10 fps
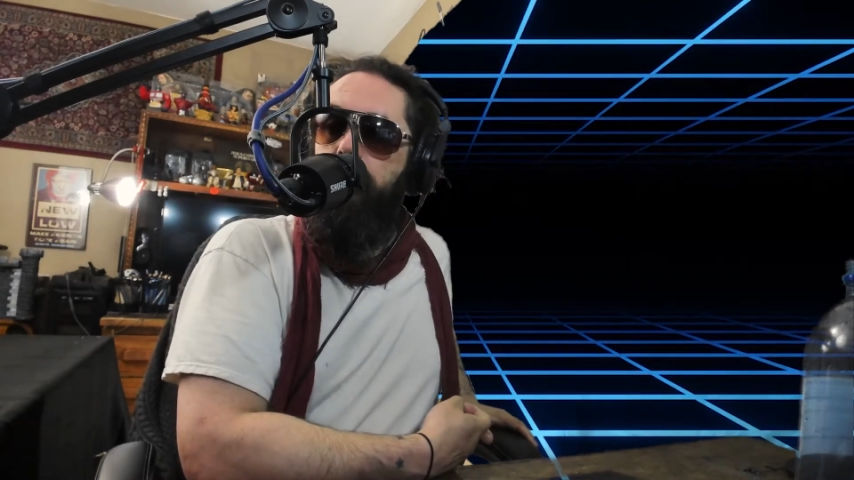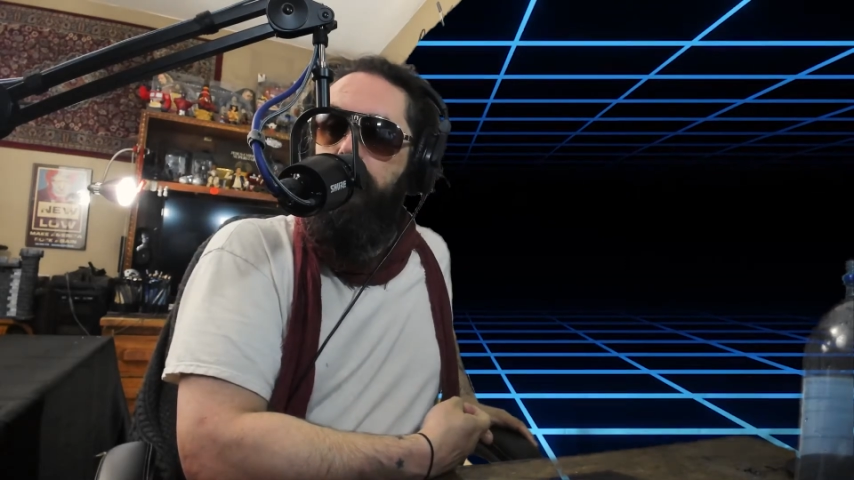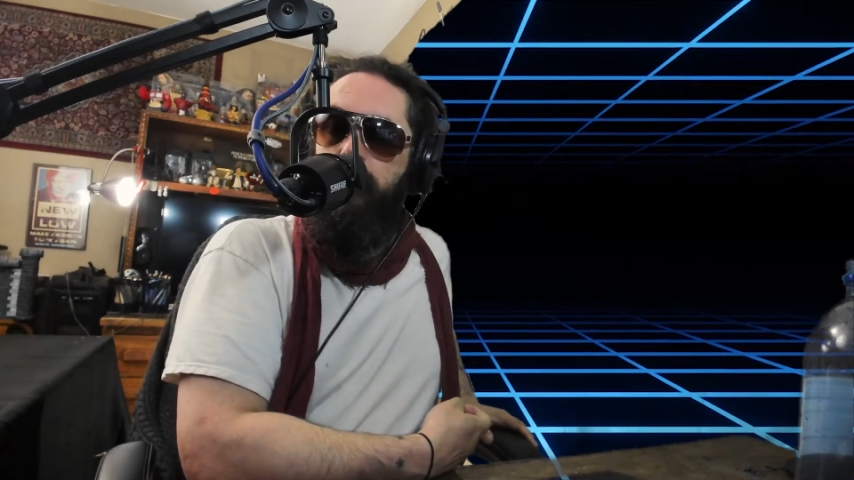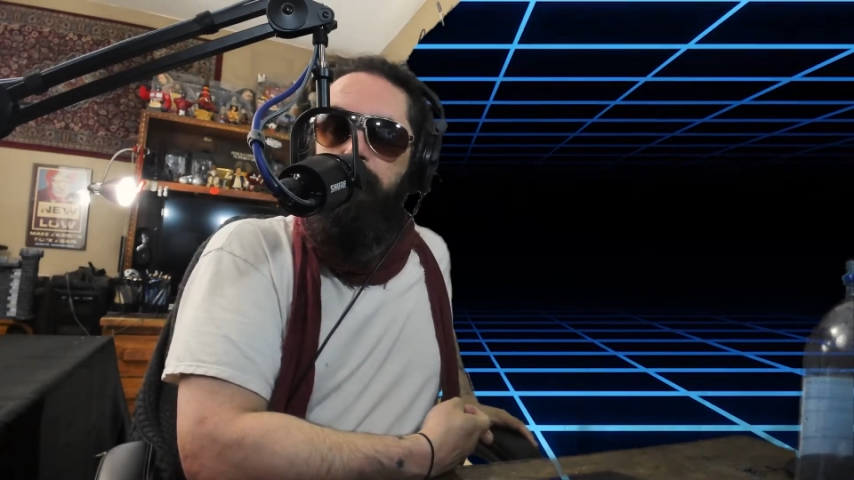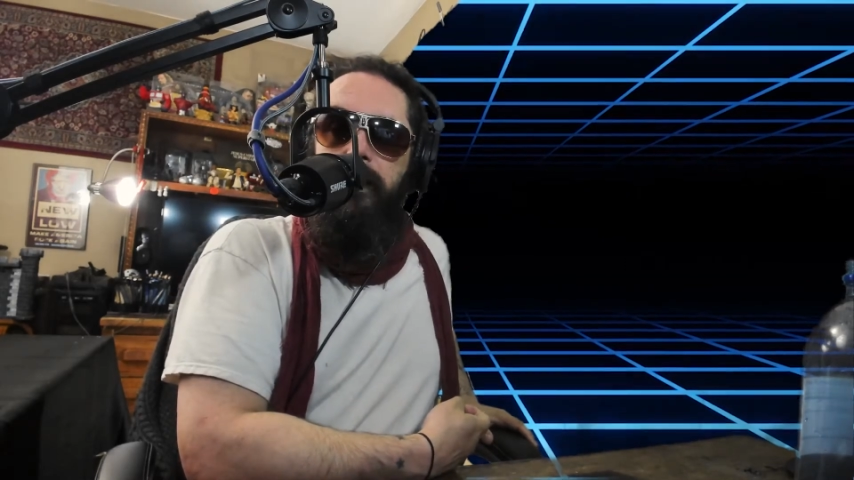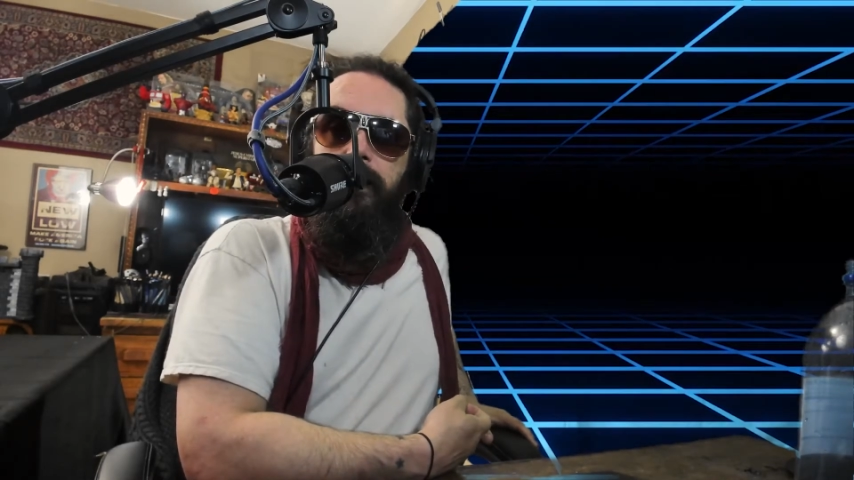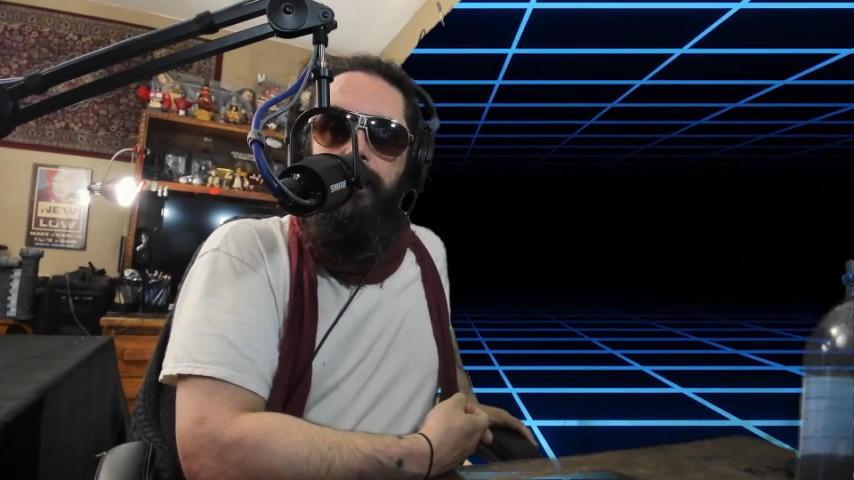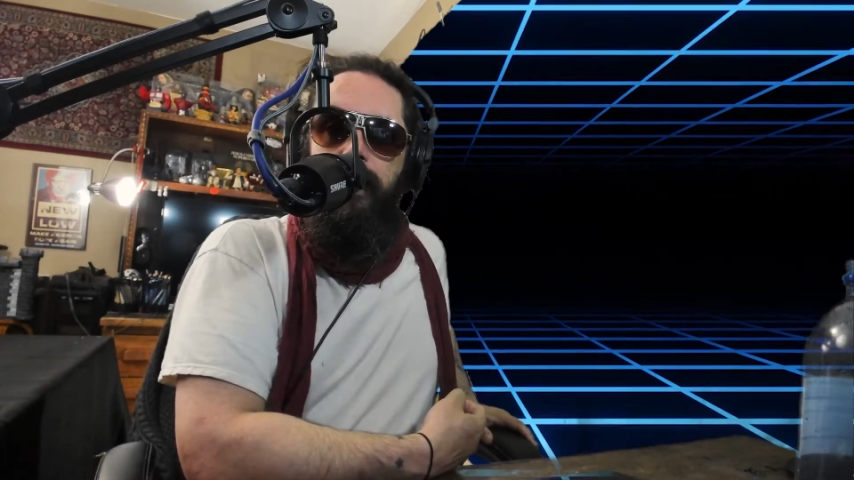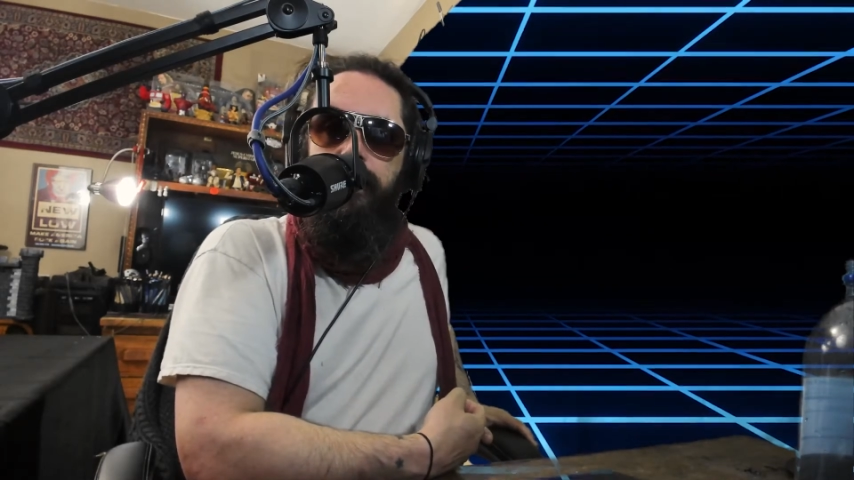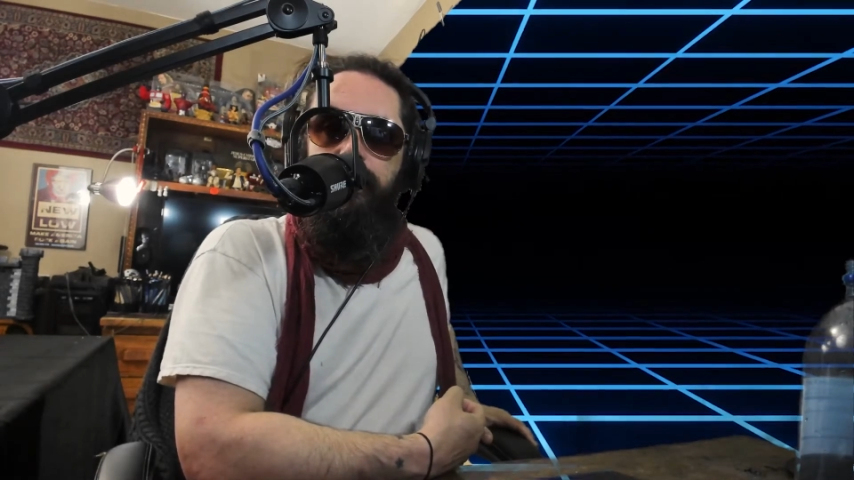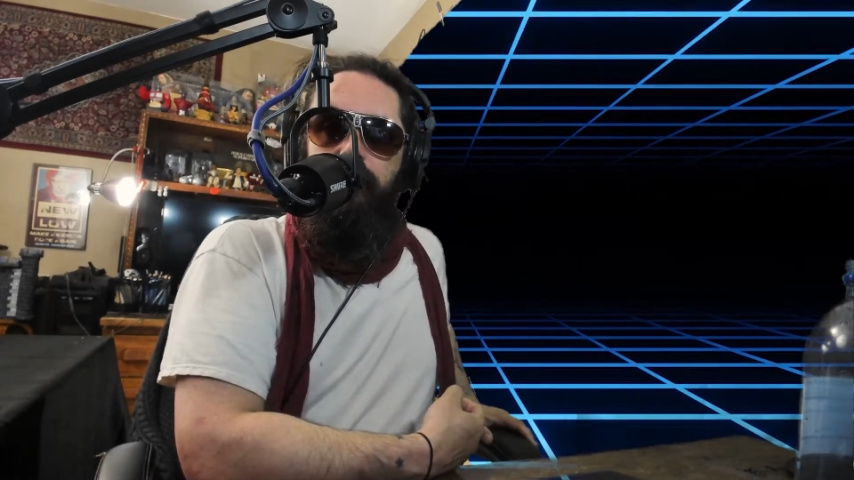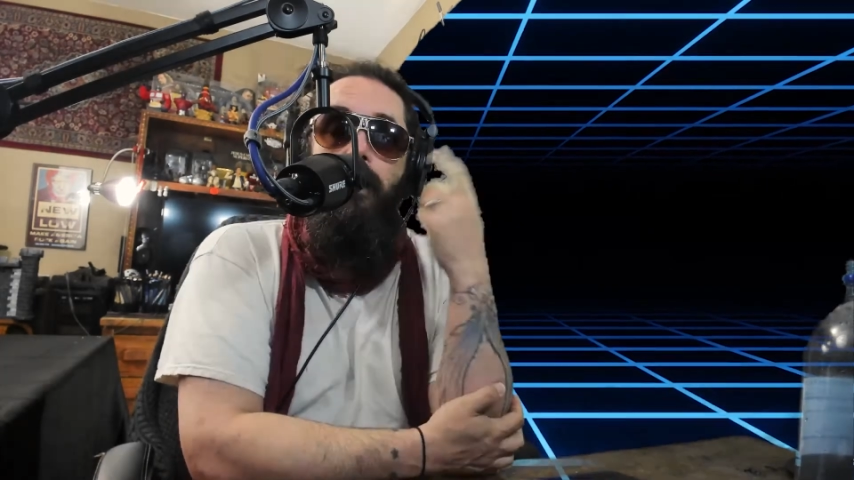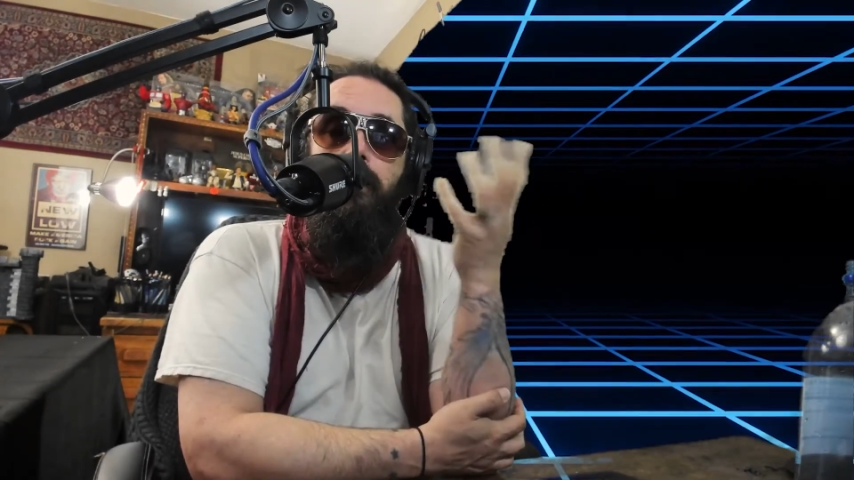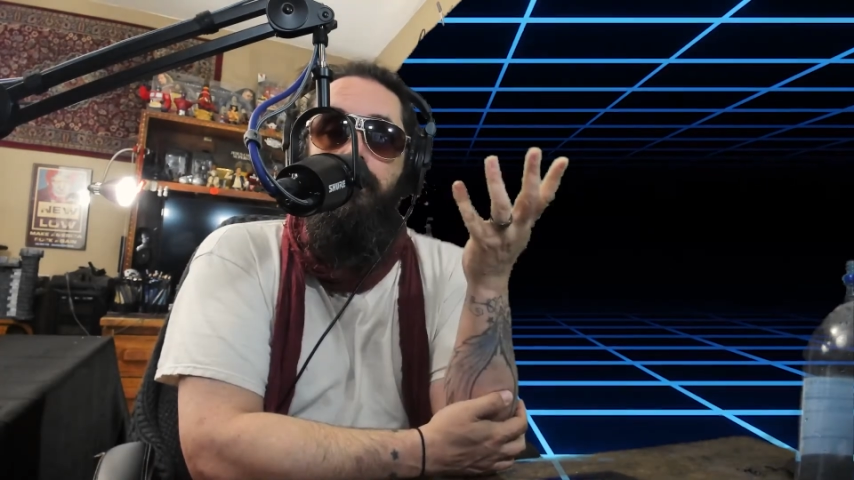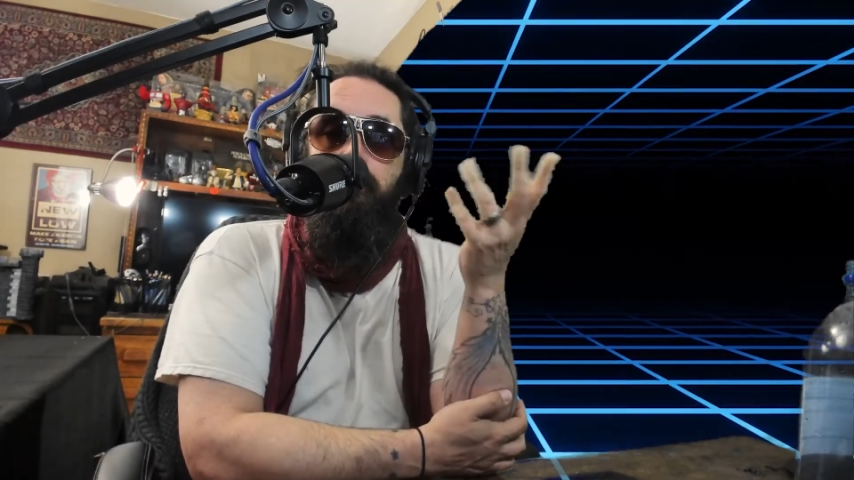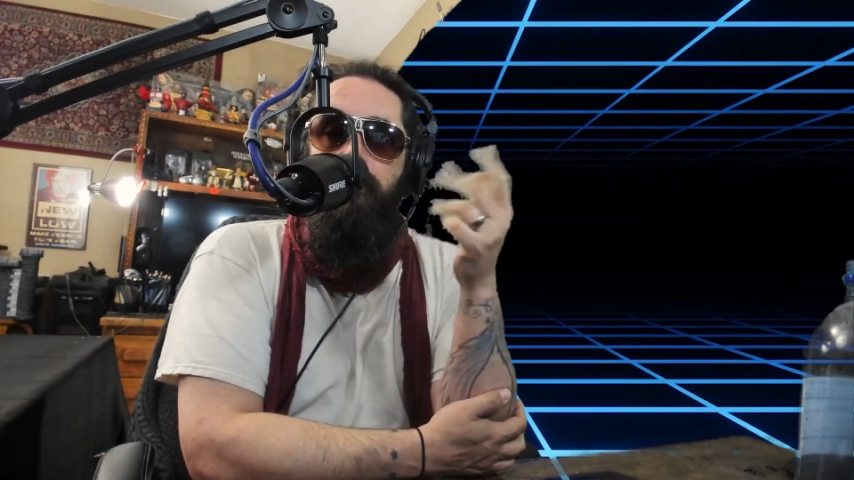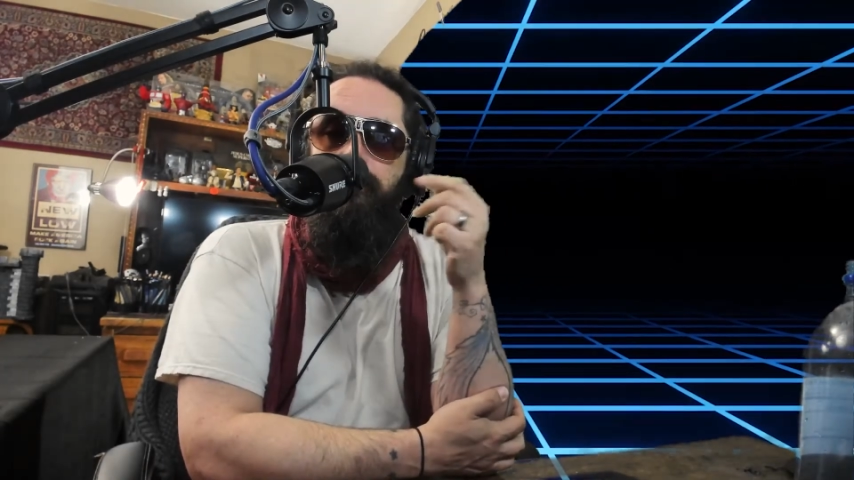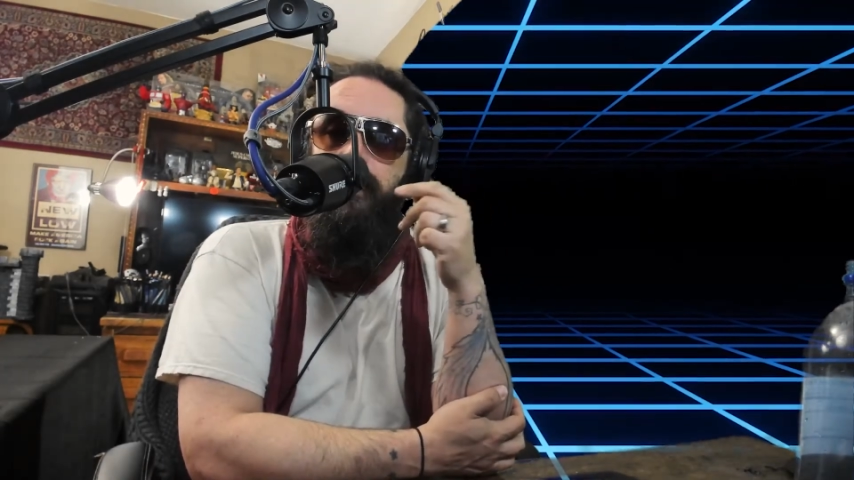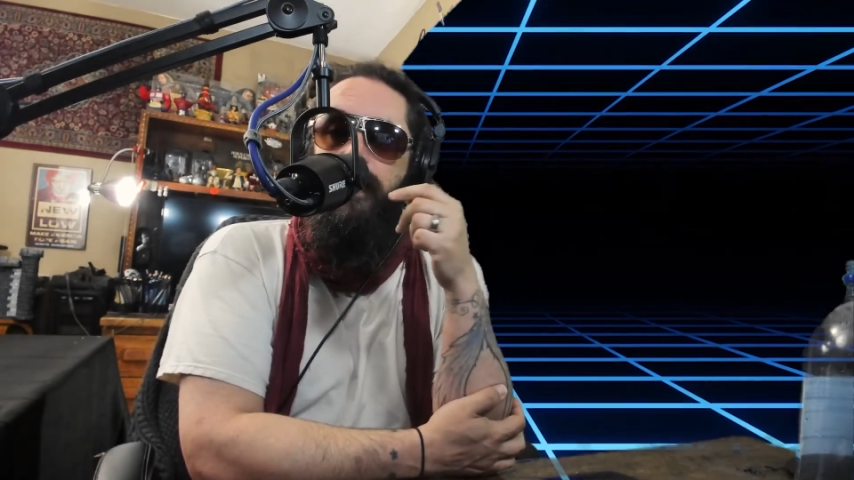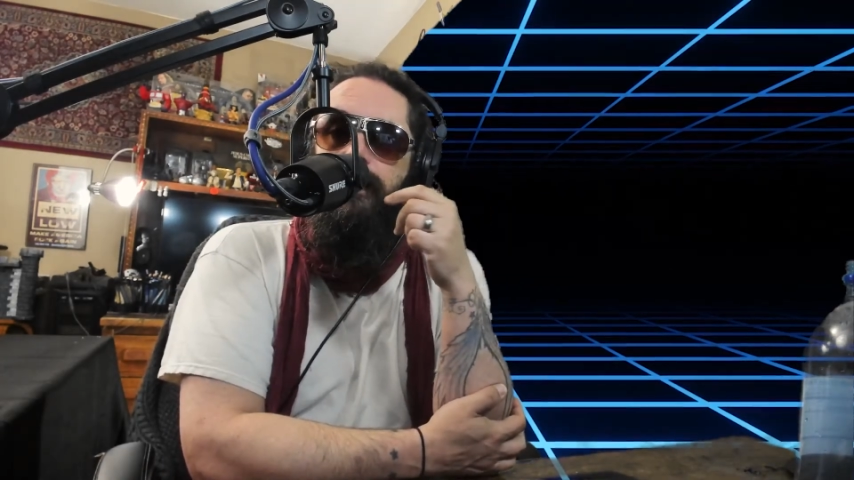to come in on that too. But if
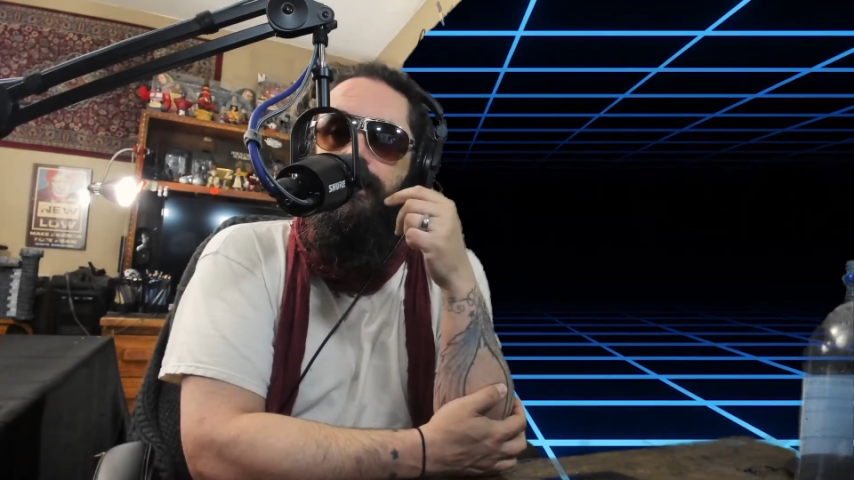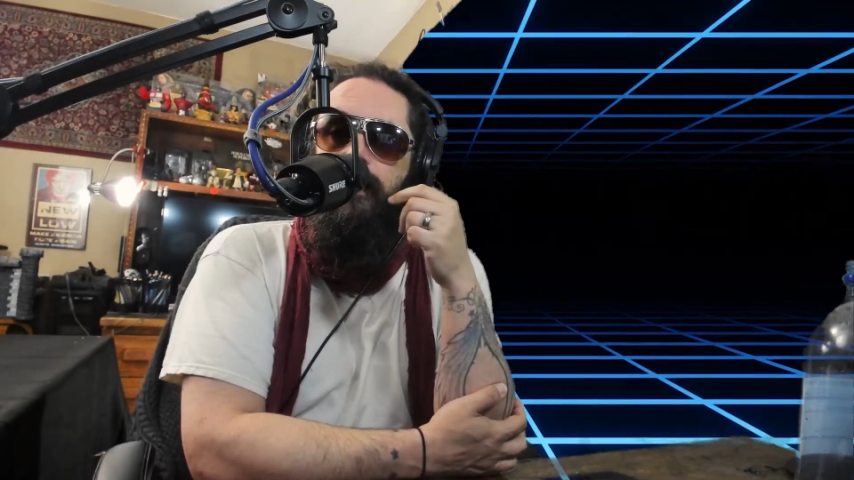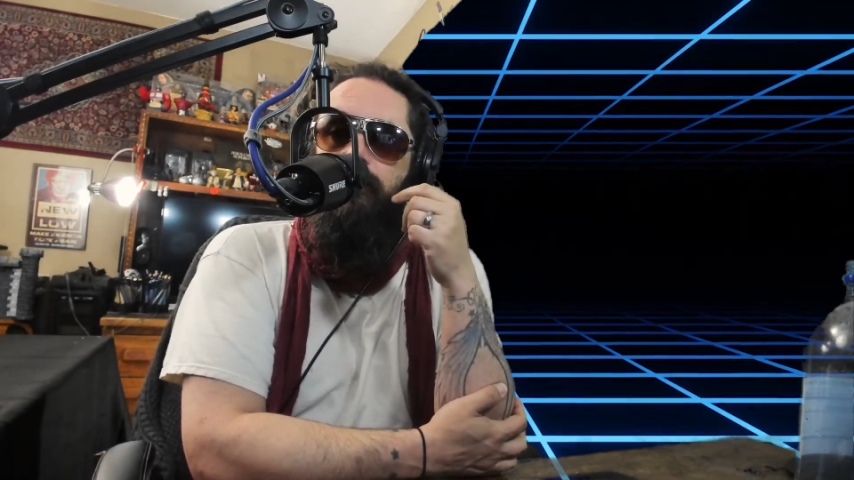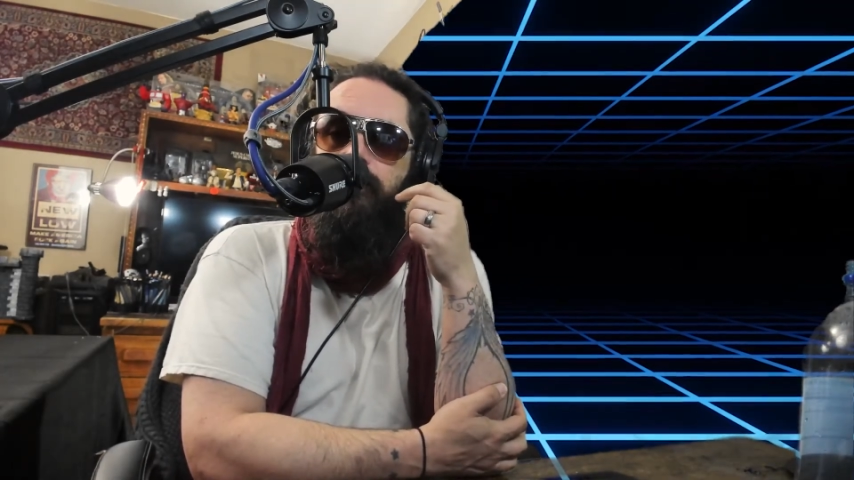you guys are loving